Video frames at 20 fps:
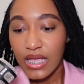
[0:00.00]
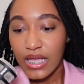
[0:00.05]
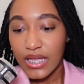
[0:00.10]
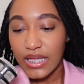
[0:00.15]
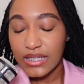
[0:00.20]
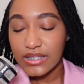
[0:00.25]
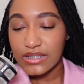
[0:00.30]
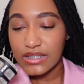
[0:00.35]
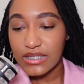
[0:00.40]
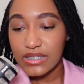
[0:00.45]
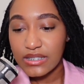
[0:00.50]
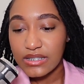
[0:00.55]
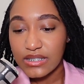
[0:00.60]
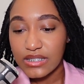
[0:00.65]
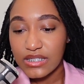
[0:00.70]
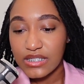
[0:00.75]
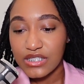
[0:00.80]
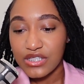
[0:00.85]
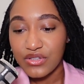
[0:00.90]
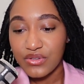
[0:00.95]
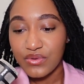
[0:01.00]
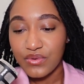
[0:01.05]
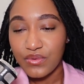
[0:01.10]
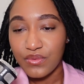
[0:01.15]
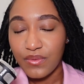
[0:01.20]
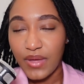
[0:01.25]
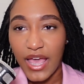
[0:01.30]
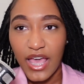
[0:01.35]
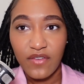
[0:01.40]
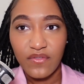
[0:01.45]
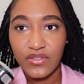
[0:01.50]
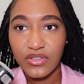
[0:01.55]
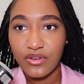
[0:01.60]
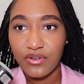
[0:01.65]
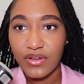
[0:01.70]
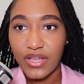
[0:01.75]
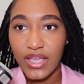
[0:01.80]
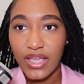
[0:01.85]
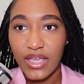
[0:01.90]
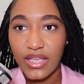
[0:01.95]
it's easy to have in
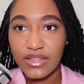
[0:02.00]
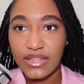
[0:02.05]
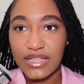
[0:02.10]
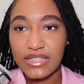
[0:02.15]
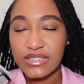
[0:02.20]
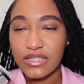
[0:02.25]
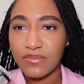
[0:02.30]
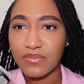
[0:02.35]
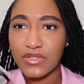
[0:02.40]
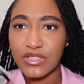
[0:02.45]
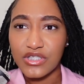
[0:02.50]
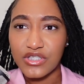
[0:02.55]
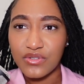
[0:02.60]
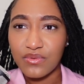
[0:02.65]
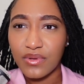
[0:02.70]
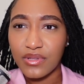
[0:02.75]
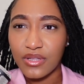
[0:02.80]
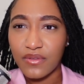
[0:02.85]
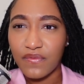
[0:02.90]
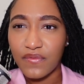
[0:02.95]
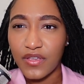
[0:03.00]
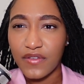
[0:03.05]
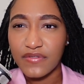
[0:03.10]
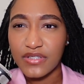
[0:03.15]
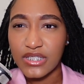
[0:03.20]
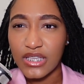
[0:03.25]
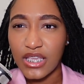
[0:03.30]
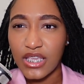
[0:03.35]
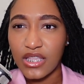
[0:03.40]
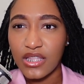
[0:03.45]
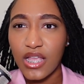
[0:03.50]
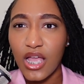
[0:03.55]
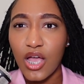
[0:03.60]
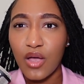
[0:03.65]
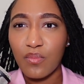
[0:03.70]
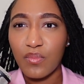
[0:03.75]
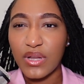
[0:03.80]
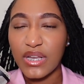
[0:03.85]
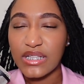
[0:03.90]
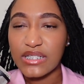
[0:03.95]
your head that something's due on the
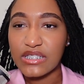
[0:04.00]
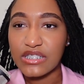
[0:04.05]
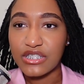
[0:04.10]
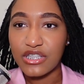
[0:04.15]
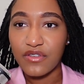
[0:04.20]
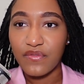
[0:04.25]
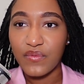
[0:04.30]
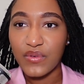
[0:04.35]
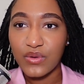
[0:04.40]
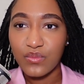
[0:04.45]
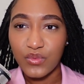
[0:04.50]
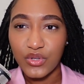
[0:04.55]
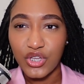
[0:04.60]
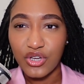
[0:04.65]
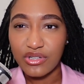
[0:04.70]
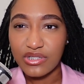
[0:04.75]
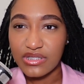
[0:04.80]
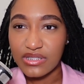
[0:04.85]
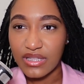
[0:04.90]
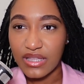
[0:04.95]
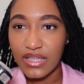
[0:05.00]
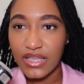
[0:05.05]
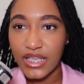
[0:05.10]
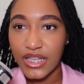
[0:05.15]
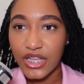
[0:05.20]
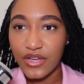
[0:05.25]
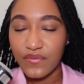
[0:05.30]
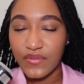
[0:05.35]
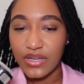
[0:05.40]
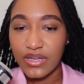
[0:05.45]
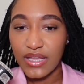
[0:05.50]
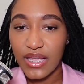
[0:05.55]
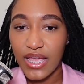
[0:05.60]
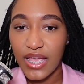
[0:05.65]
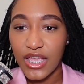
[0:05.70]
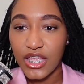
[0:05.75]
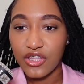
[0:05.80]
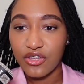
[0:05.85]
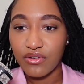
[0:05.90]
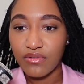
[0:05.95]
15th, but it's different when you're seeing it every
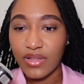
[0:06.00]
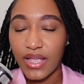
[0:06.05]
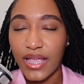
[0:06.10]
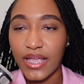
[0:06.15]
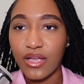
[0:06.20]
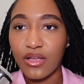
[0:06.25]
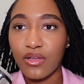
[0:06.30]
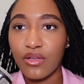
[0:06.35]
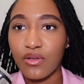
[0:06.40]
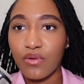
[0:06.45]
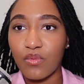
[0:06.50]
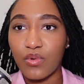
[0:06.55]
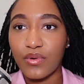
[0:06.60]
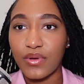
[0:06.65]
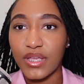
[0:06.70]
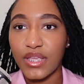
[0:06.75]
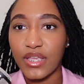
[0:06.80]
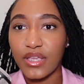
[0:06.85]
day and you're like, well,